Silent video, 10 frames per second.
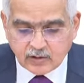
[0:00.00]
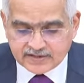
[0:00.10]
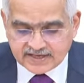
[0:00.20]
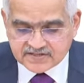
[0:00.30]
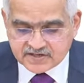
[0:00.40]

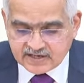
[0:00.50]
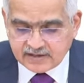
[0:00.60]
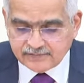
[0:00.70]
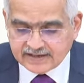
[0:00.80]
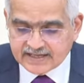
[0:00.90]
On the
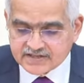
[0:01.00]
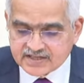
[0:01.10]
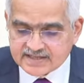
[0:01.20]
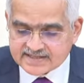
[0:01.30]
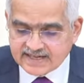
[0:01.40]
external
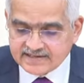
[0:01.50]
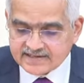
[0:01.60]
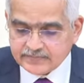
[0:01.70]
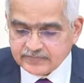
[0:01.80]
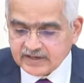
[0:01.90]
financing
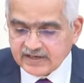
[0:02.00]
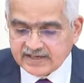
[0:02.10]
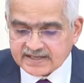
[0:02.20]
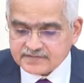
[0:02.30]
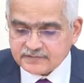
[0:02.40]
side,
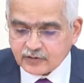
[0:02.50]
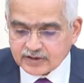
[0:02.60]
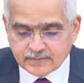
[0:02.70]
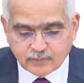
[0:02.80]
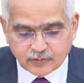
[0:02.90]
India's
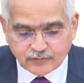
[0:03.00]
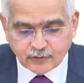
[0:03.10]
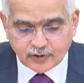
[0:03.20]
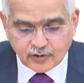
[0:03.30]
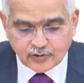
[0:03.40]
foreign
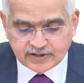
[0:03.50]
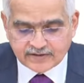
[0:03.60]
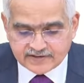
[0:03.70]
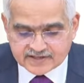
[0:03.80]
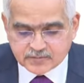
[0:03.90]
portfolio
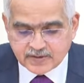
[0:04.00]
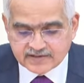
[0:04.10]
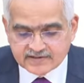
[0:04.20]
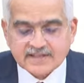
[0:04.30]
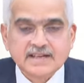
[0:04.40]

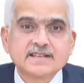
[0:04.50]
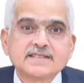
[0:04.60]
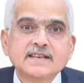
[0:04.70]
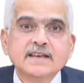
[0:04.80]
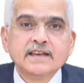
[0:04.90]
investment, that
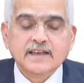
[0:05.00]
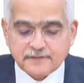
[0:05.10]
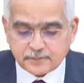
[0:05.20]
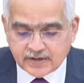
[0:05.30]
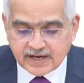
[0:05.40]
is
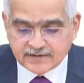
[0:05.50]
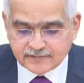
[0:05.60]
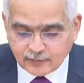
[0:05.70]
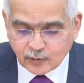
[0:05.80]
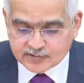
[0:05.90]

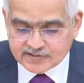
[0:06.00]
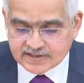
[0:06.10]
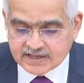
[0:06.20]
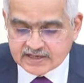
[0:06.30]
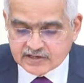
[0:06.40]
FPI flows,